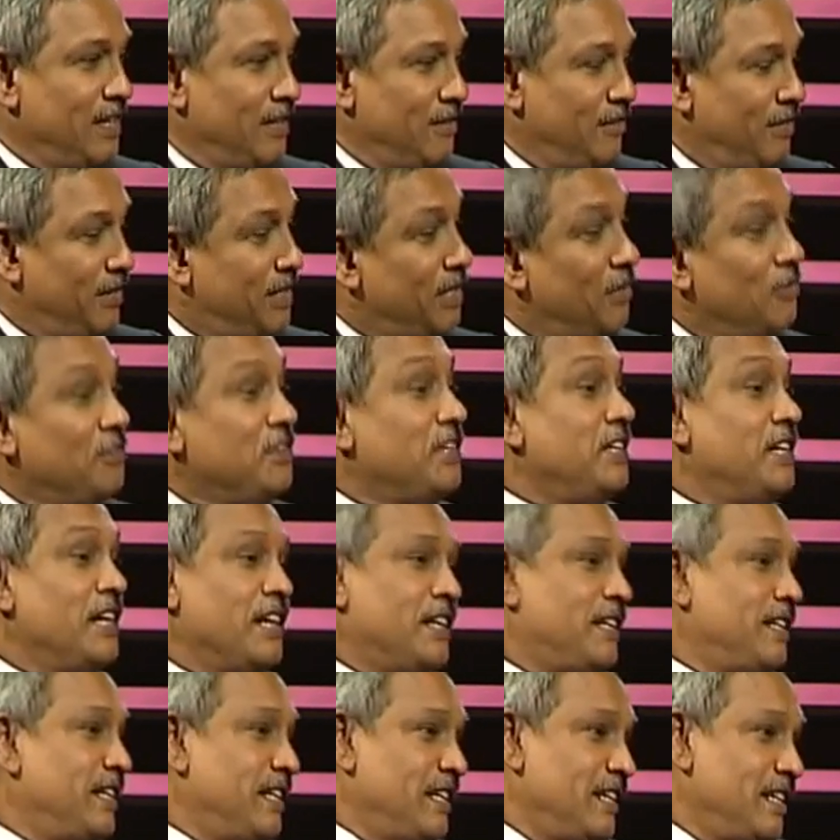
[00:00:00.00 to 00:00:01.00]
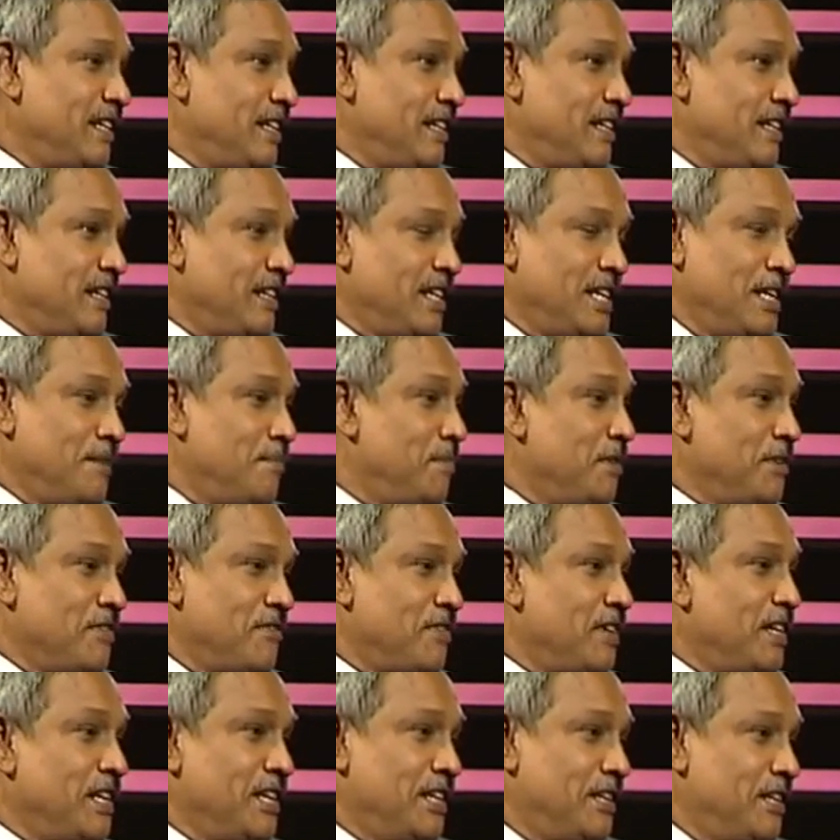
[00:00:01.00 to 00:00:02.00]
without deducting EPF
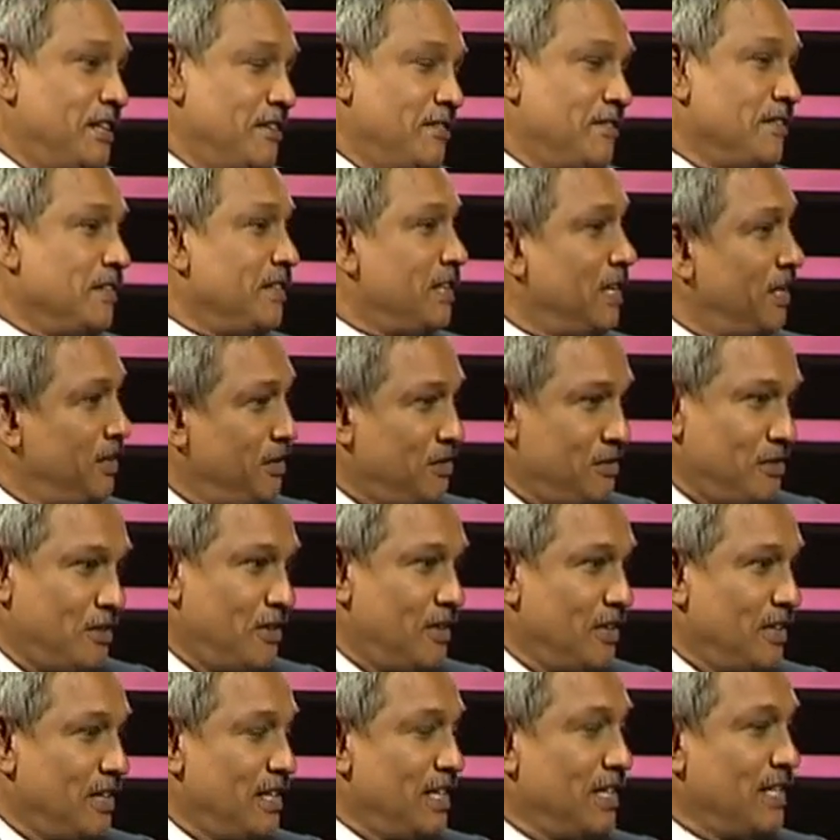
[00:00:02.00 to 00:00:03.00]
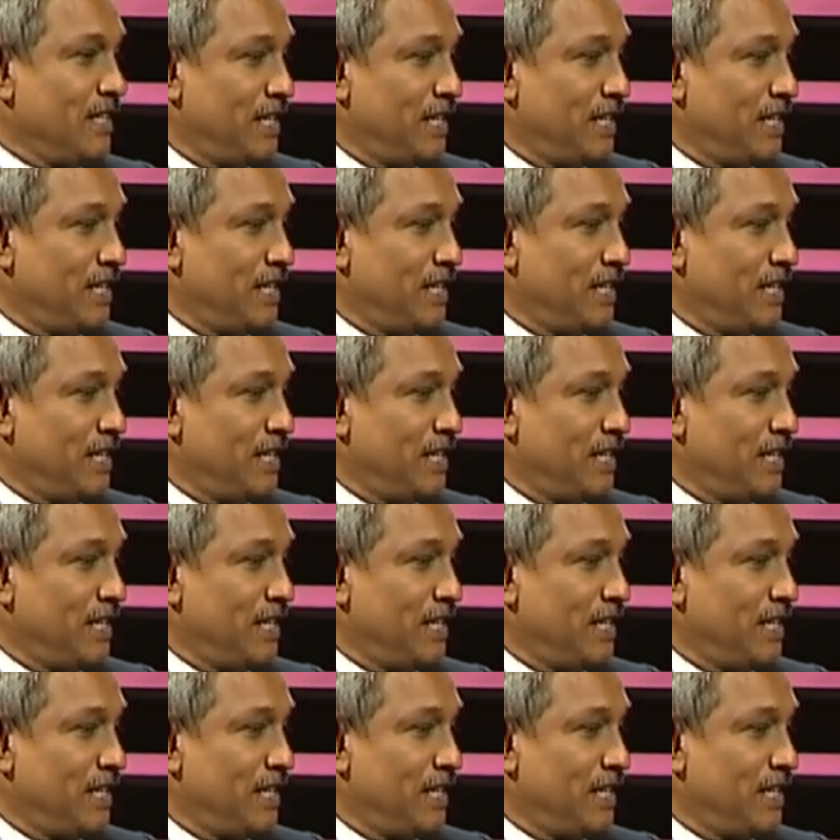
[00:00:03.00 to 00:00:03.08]
and ETF. That is wrong.